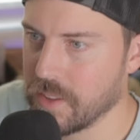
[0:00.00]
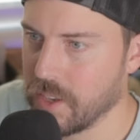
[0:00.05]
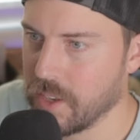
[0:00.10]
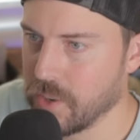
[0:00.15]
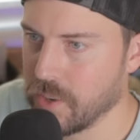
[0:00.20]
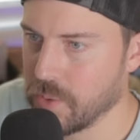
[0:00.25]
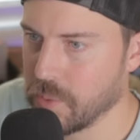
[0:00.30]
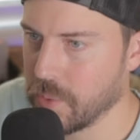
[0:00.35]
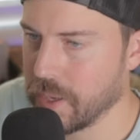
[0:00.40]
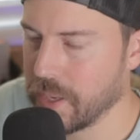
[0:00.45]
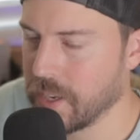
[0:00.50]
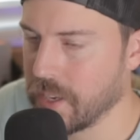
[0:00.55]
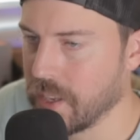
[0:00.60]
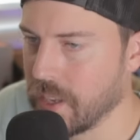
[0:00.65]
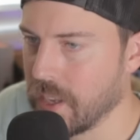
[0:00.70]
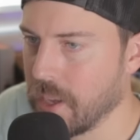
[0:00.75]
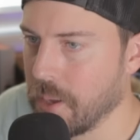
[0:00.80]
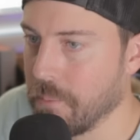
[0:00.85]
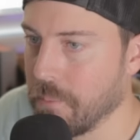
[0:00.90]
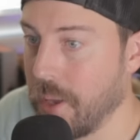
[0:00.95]
on the year when
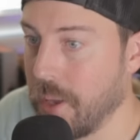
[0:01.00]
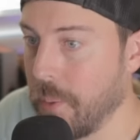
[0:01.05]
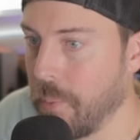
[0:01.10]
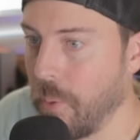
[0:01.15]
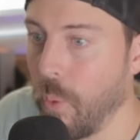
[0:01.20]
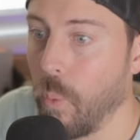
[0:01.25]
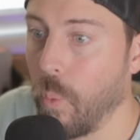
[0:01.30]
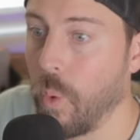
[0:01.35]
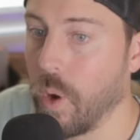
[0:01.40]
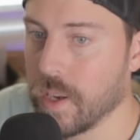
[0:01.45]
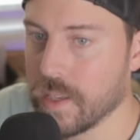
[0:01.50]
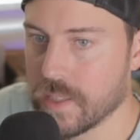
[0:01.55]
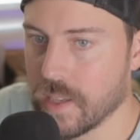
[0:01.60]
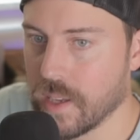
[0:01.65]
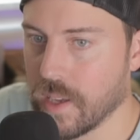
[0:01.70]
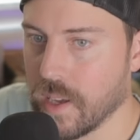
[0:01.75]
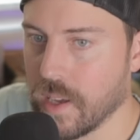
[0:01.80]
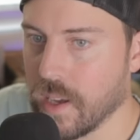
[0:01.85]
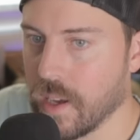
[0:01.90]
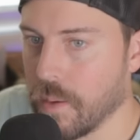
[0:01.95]
people want
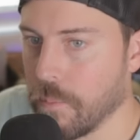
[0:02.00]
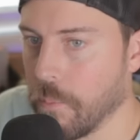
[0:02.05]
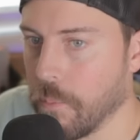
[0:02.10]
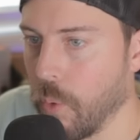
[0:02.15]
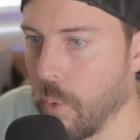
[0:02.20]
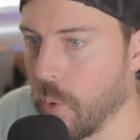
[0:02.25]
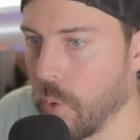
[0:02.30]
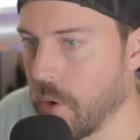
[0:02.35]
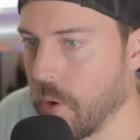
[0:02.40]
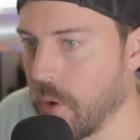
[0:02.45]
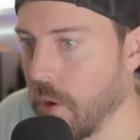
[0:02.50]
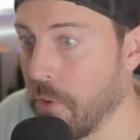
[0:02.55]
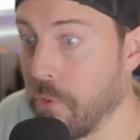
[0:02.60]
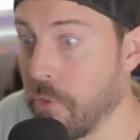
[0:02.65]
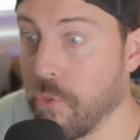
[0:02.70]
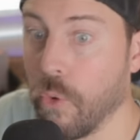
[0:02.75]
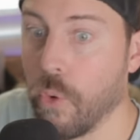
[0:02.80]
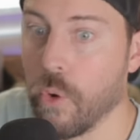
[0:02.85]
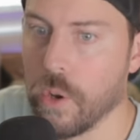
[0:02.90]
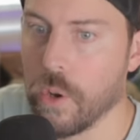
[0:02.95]
more
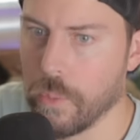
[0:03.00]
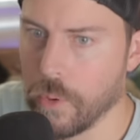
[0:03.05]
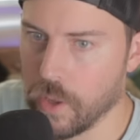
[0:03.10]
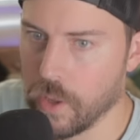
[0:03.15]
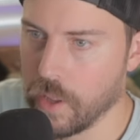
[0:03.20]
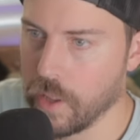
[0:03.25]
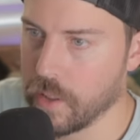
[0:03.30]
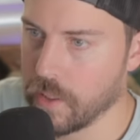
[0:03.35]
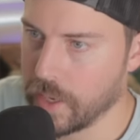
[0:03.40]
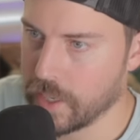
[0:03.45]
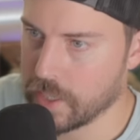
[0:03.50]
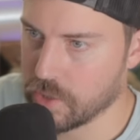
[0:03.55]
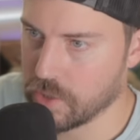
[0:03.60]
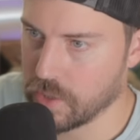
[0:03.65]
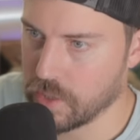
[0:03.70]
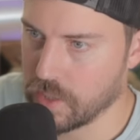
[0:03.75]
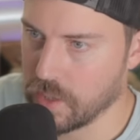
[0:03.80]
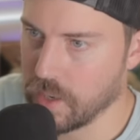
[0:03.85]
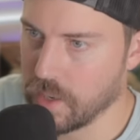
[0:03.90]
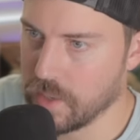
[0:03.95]
affordable
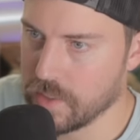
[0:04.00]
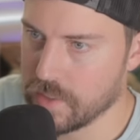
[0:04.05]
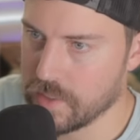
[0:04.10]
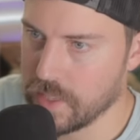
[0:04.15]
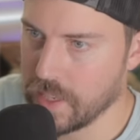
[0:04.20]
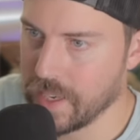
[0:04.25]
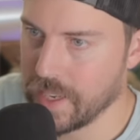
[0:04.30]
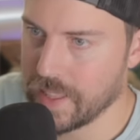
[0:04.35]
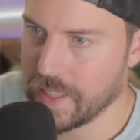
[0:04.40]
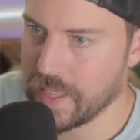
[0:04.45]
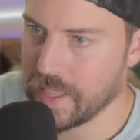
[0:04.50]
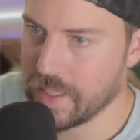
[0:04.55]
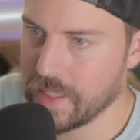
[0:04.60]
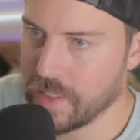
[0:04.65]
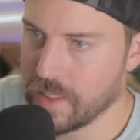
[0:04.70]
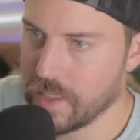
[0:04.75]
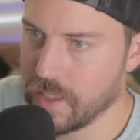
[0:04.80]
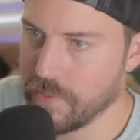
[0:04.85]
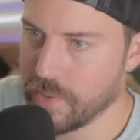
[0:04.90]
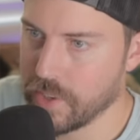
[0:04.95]
electric cars. And I think
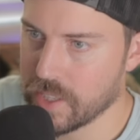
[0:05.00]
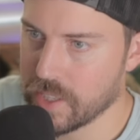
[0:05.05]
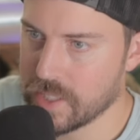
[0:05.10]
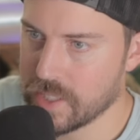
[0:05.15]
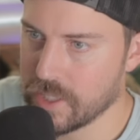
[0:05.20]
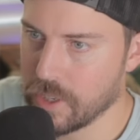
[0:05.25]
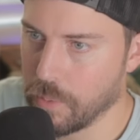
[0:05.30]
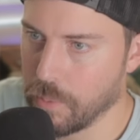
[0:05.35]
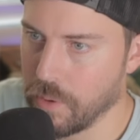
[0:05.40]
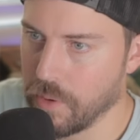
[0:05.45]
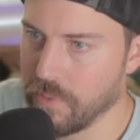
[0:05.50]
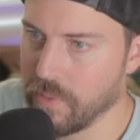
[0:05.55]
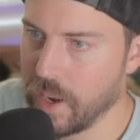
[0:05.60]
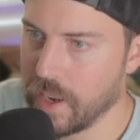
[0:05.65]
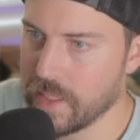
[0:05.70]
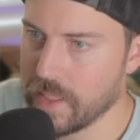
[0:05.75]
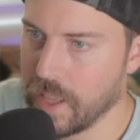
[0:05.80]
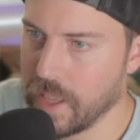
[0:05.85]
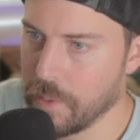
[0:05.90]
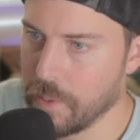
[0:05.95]
the Leaf could still
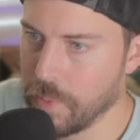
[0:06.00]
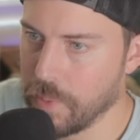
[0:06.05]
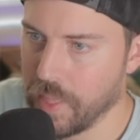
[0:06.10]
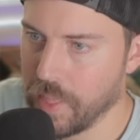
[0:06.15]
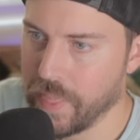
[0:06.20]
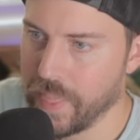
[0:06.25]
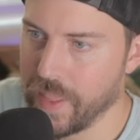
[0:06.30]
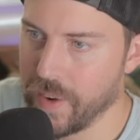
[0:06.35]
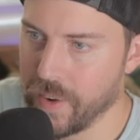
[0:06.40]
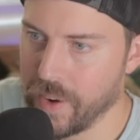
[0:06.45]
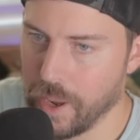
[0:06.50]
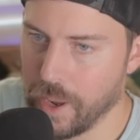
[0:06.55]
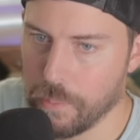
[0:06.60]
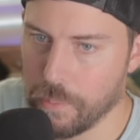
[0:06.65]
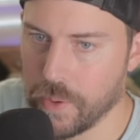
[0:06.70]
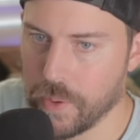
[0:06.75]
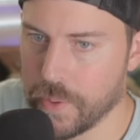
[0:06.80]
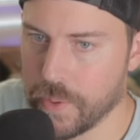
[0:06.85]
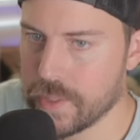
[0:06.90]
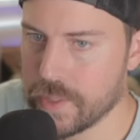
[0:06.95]
provide that, but they're not
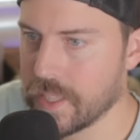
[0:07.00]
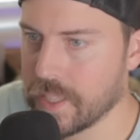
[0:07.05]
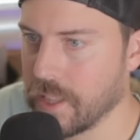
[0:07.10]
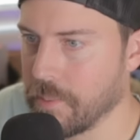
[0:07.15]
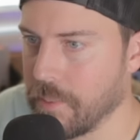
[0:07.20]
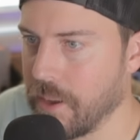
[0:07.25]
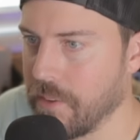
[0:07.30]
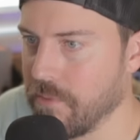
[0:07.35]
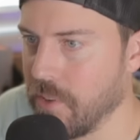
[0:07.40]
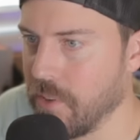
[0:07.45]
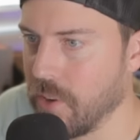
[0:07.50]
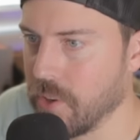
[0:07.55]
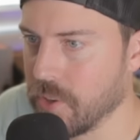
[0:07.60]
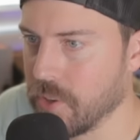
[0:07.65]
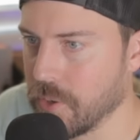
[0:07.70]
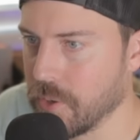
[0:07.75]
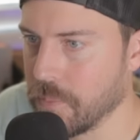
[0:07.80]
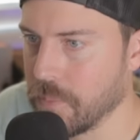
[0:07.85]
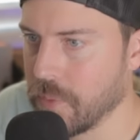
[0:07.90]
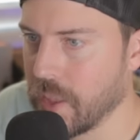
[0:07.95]
producing them at
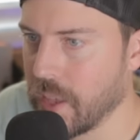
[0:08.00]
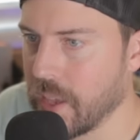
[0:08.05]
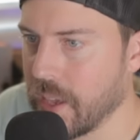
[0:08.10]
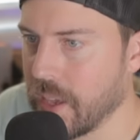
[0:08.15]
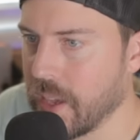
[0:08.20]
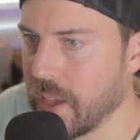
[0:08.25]
volume.